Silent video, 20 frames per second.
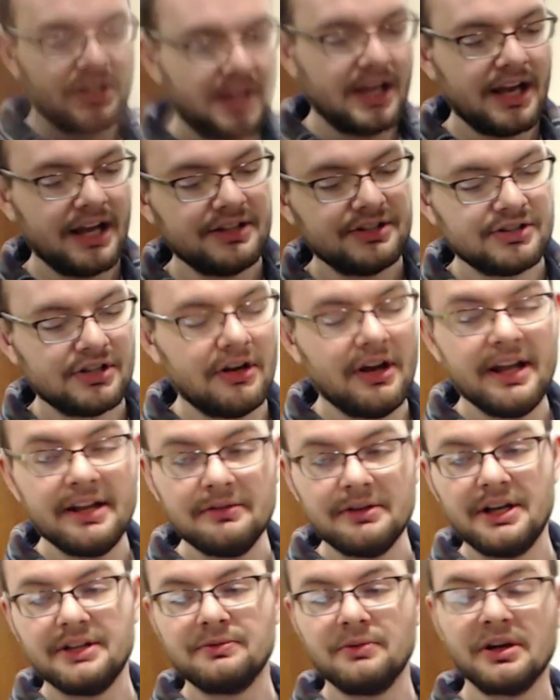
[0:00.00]
And so
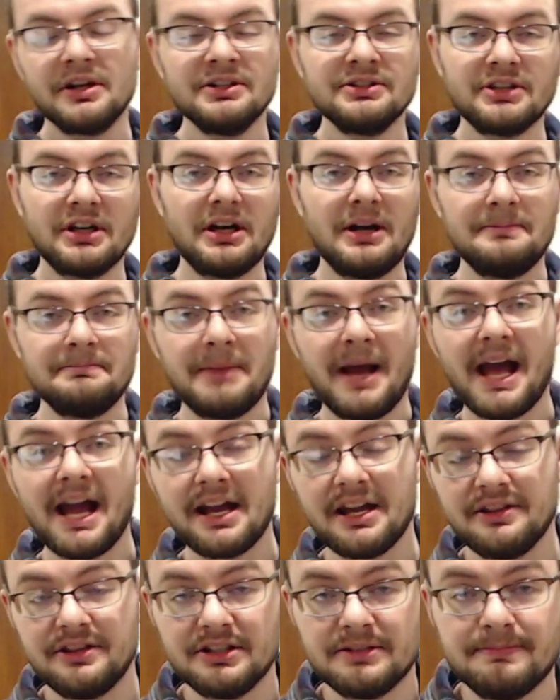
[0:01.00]
anyways, we're going to start
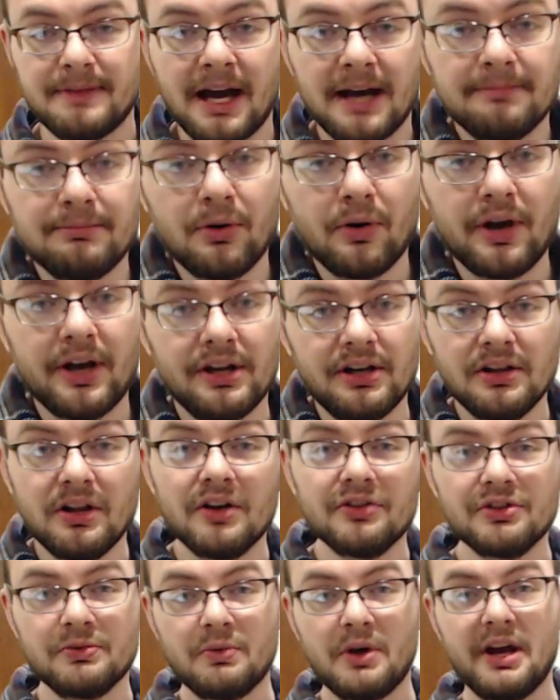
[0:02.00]
unpacking this bad boy, and
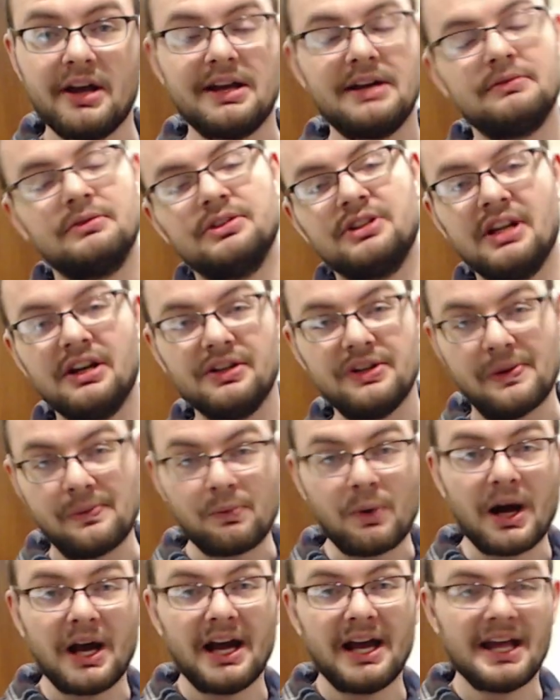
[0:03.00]
along the way I will tell you
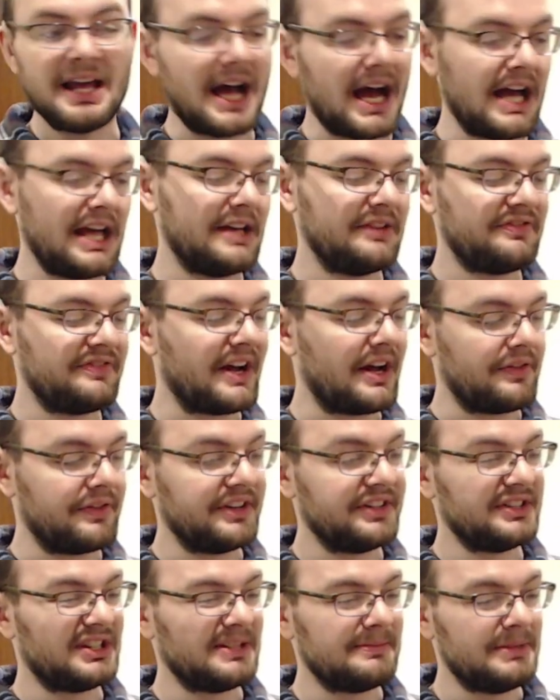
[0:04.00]
why I have found
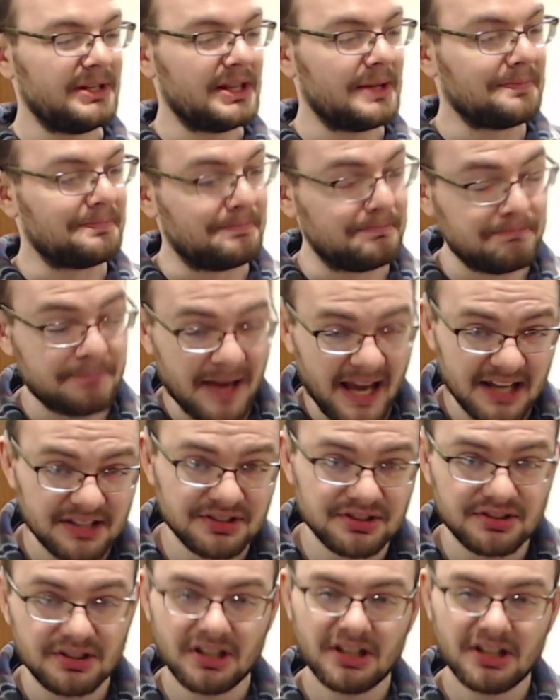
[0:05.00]
this to be the best